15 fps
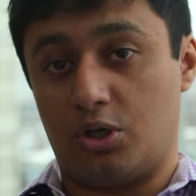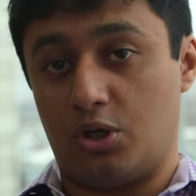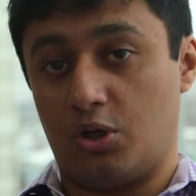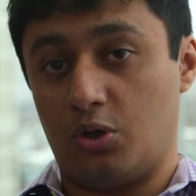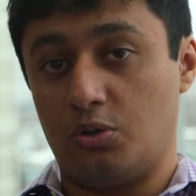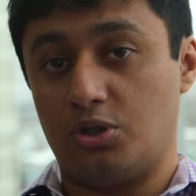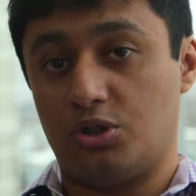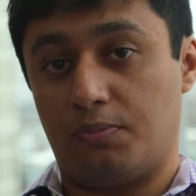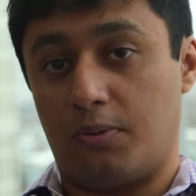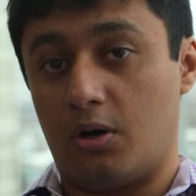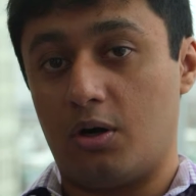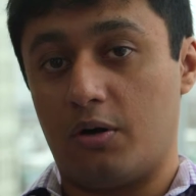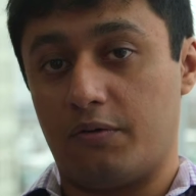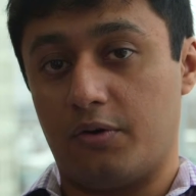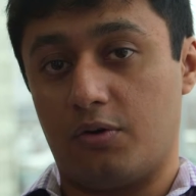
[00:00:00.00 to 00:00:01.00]
are a huge
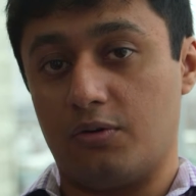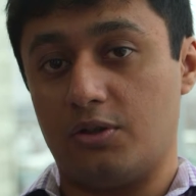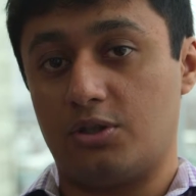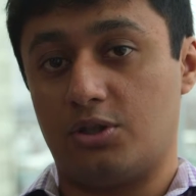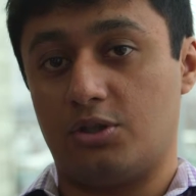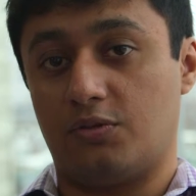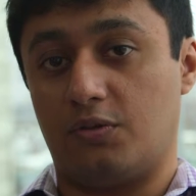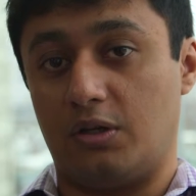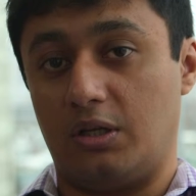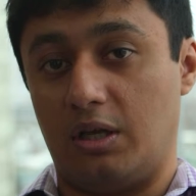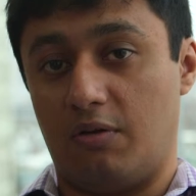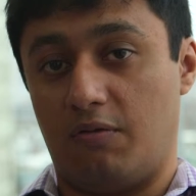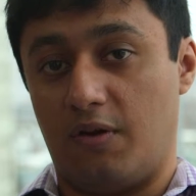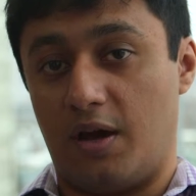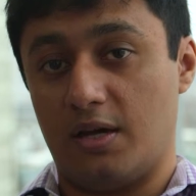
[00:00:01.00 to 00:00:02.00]
part of your research for
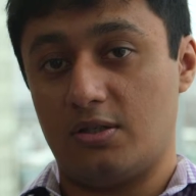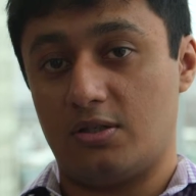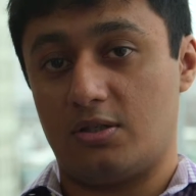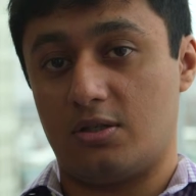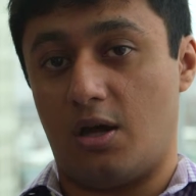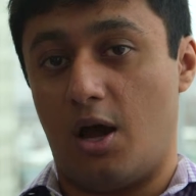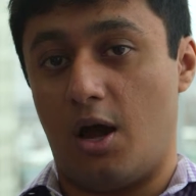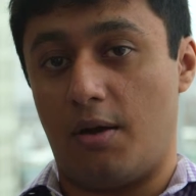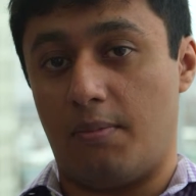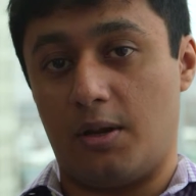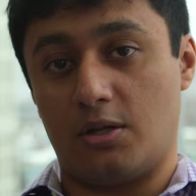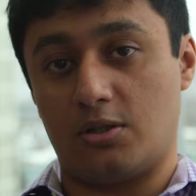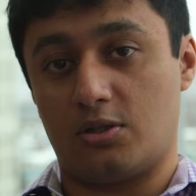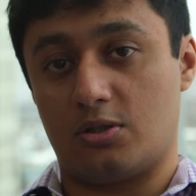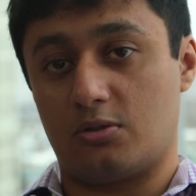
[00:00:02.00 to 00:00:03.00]
DFS, and
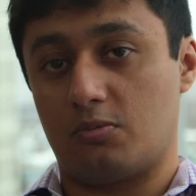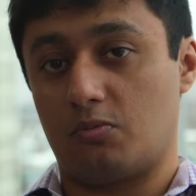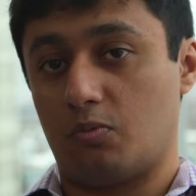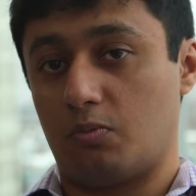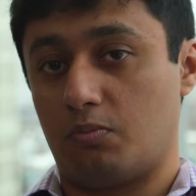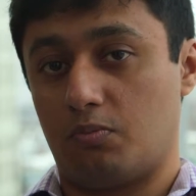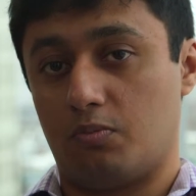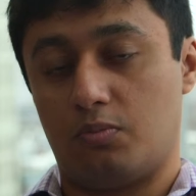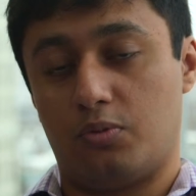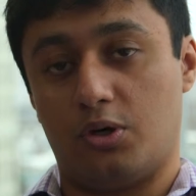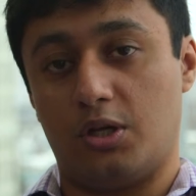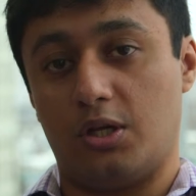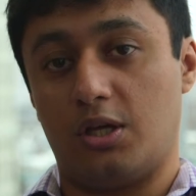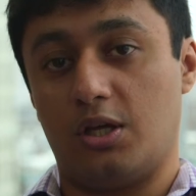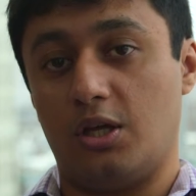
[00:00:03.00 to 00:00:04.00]
it's
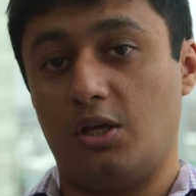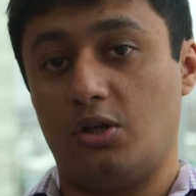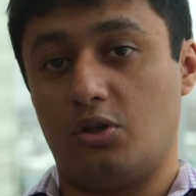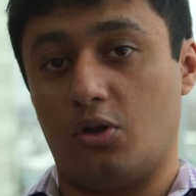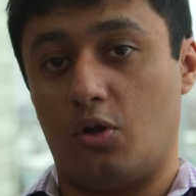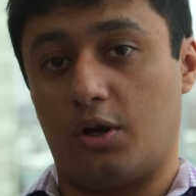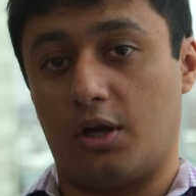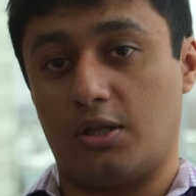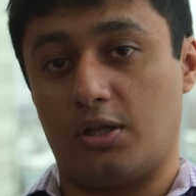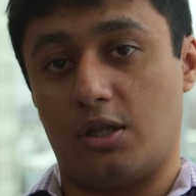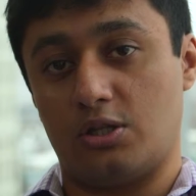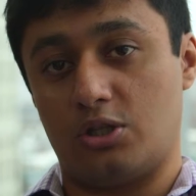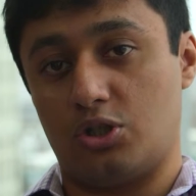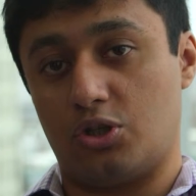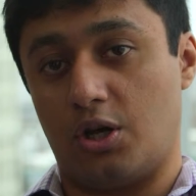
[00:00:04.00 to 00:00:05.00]
pretty key to look at the
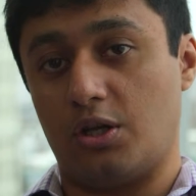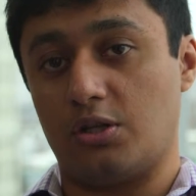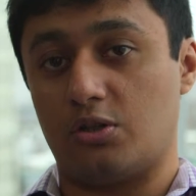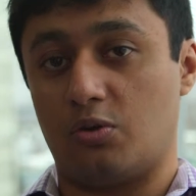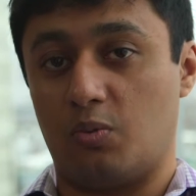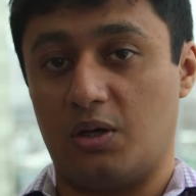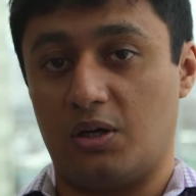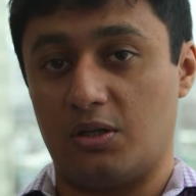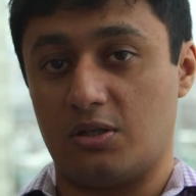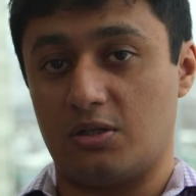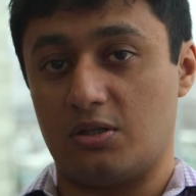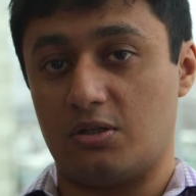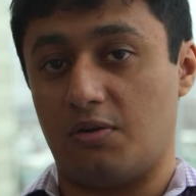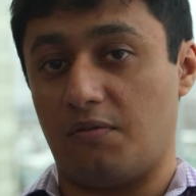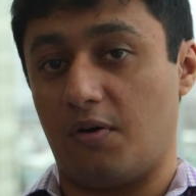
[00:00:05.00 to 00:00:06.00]
strengths and
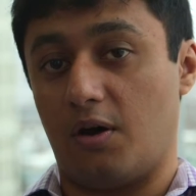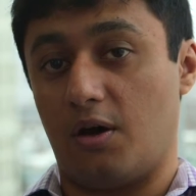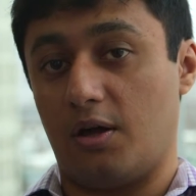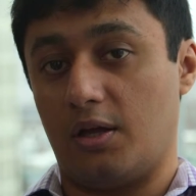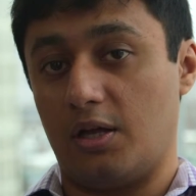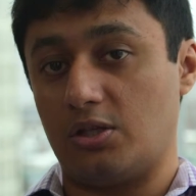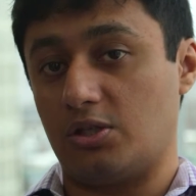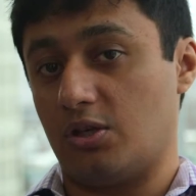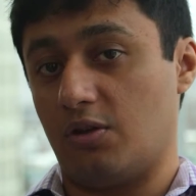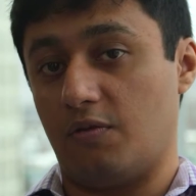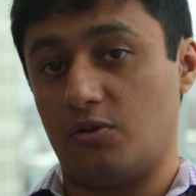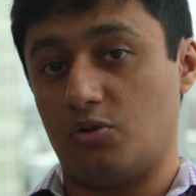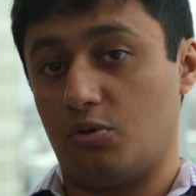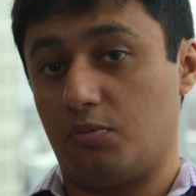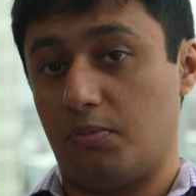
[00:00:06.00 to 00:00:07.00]
weaknesses of each
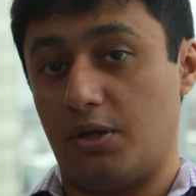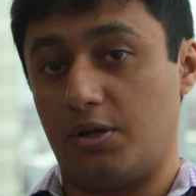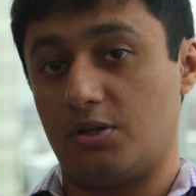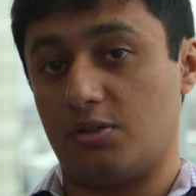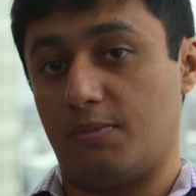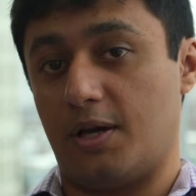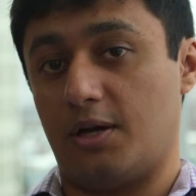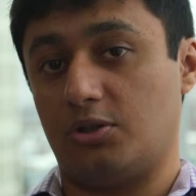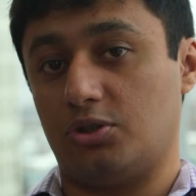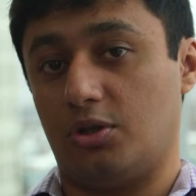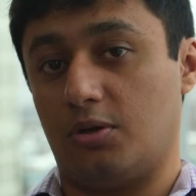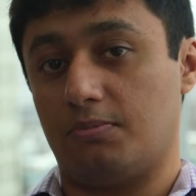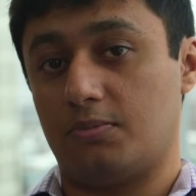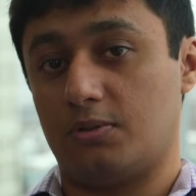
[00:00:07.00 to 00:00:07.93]
individual player's matchups.